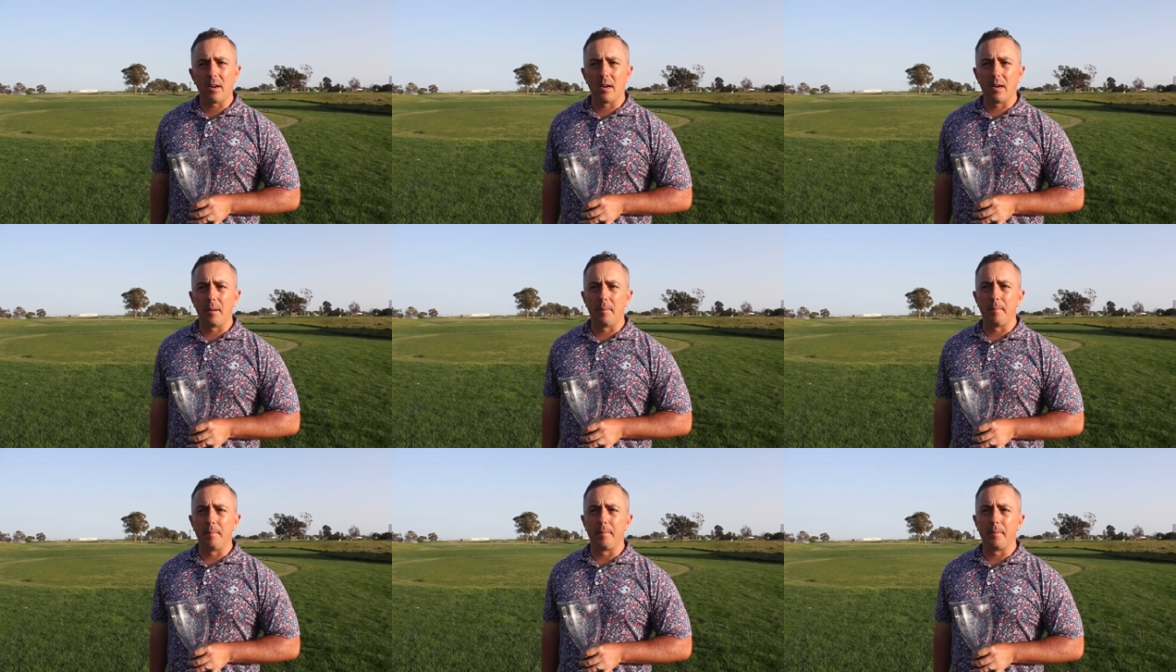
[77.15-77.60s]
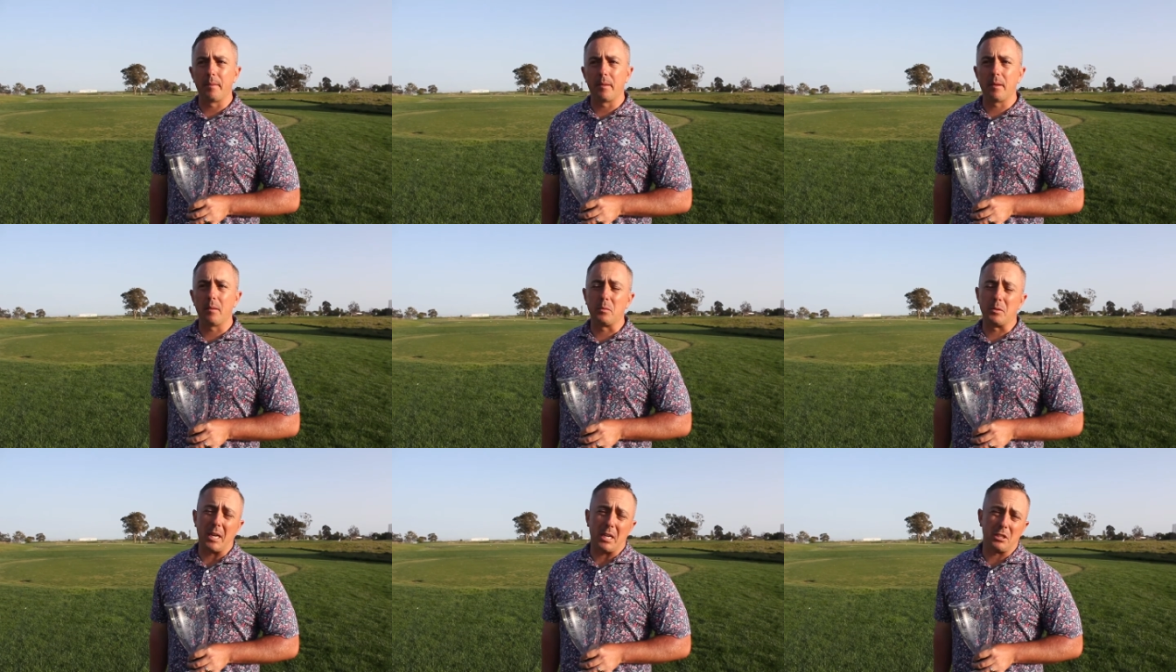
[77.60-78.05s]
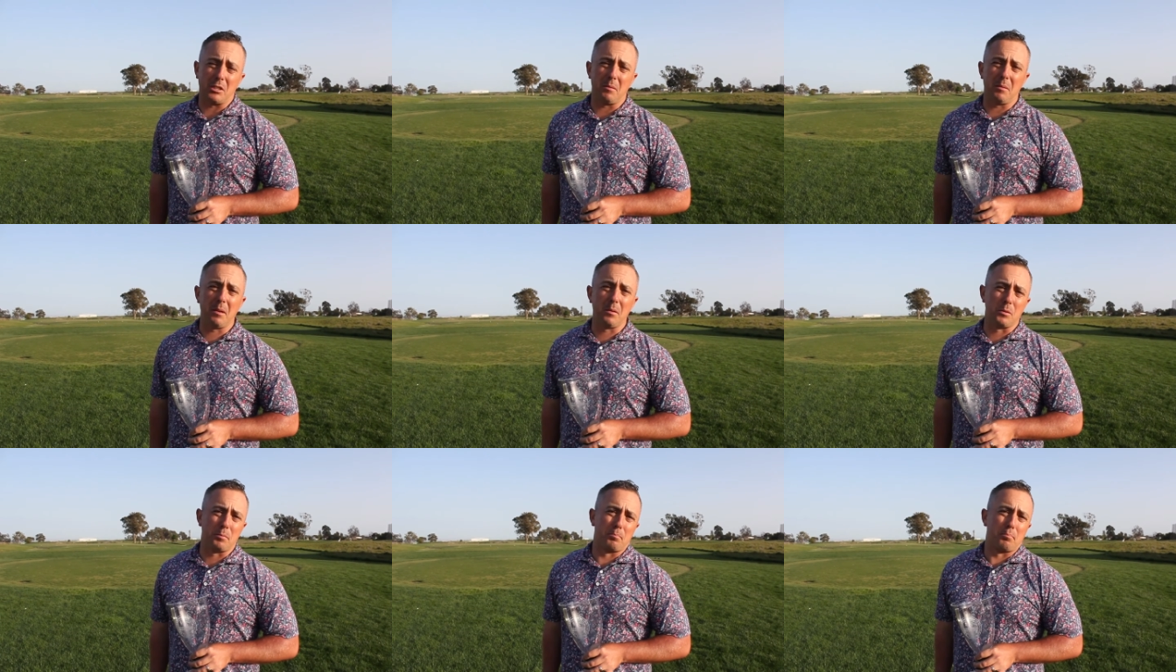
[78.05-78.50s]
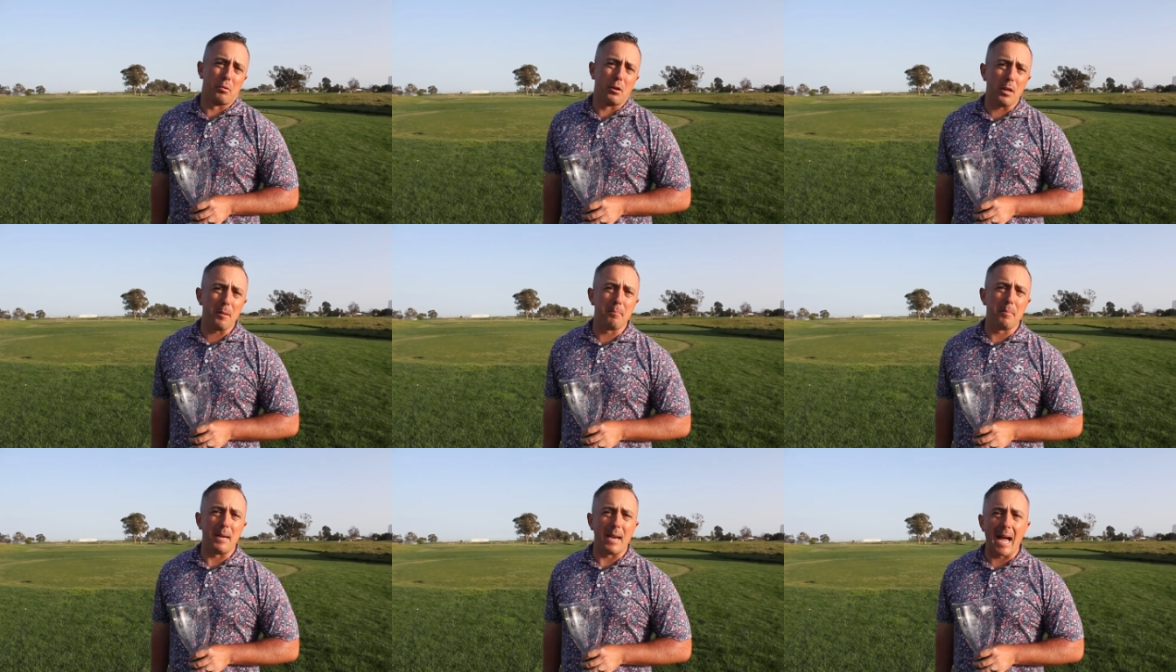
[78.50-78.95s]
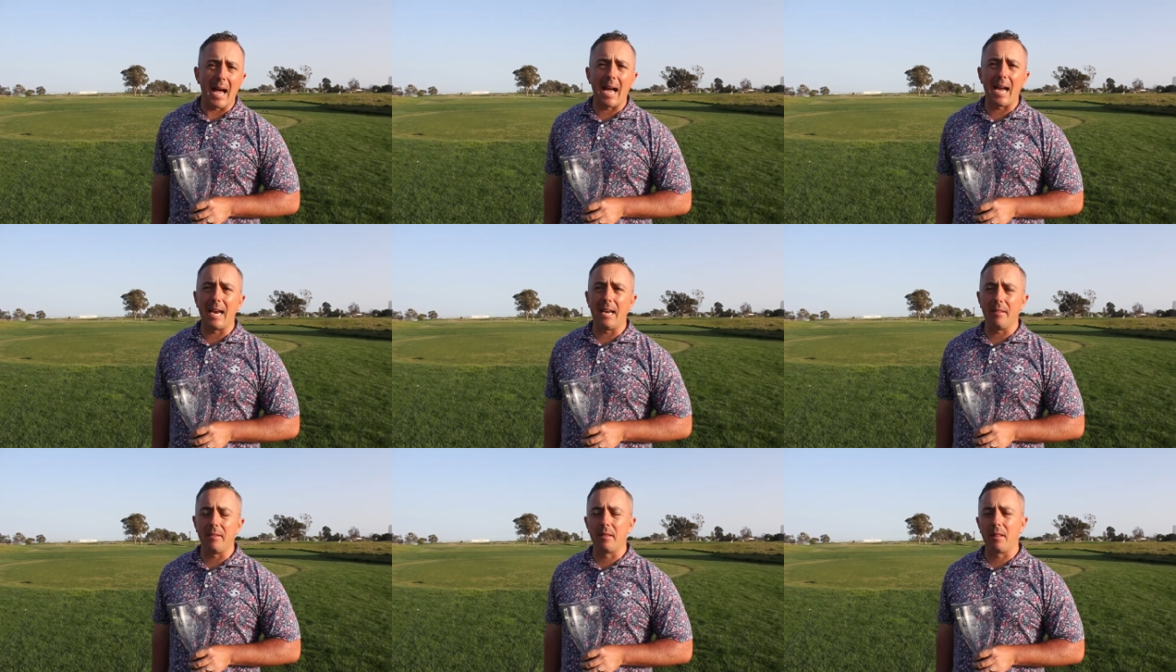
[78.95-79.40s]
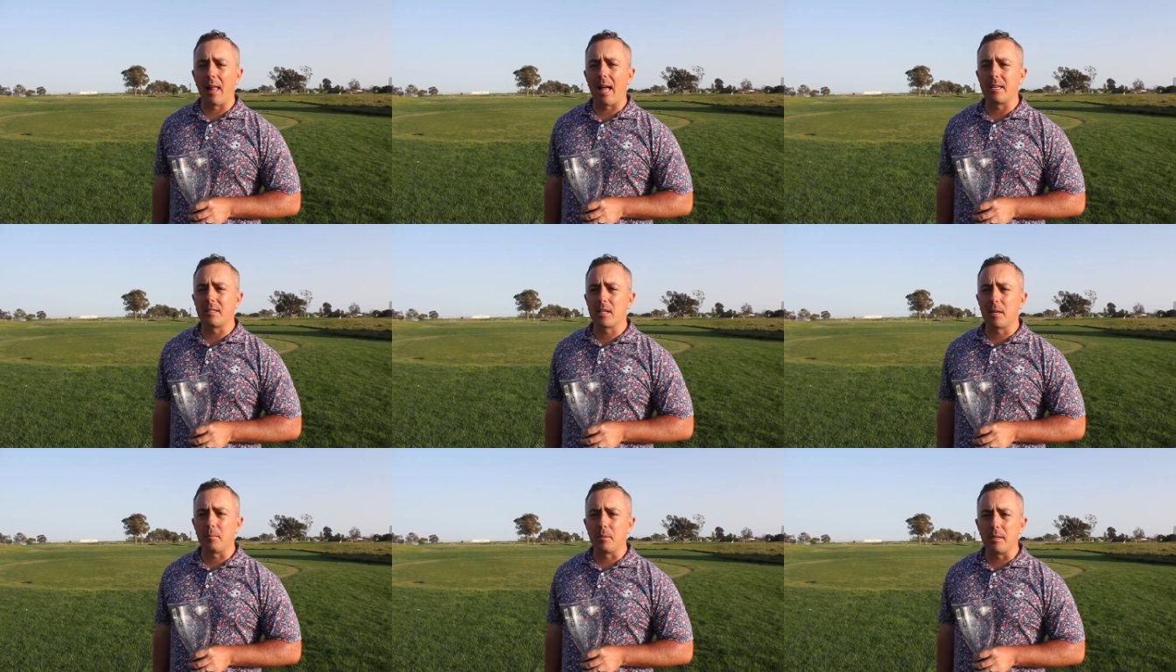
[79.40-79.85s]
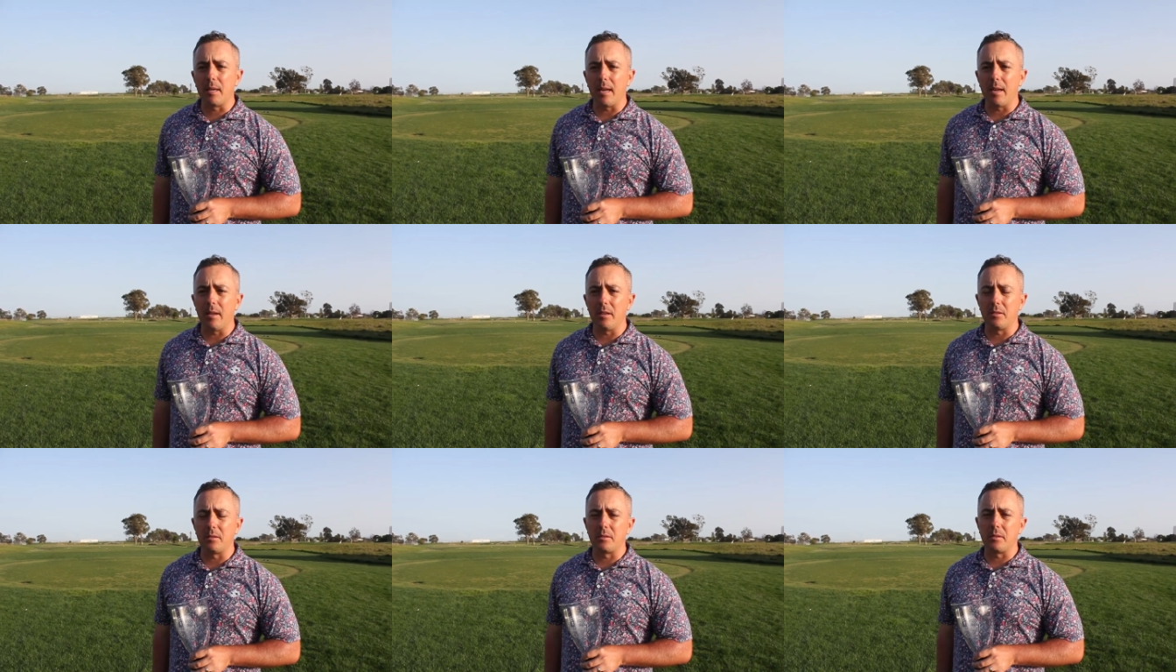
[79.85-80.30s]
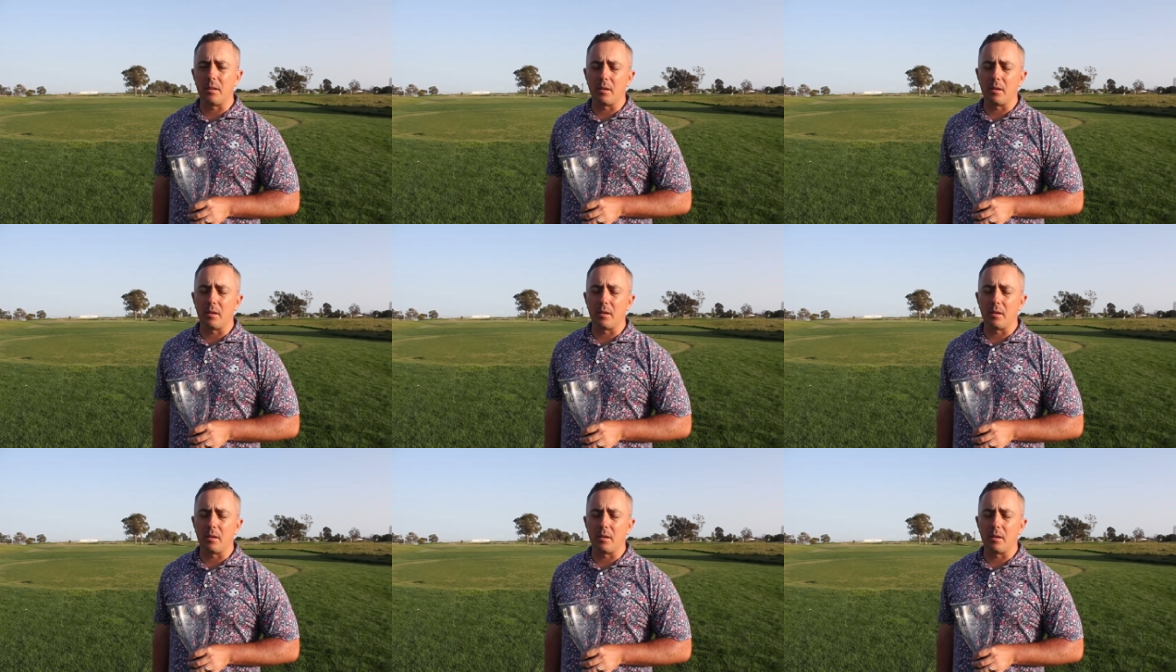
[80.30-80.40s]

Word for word: Um, it was actually it was pretty benign the last couple days.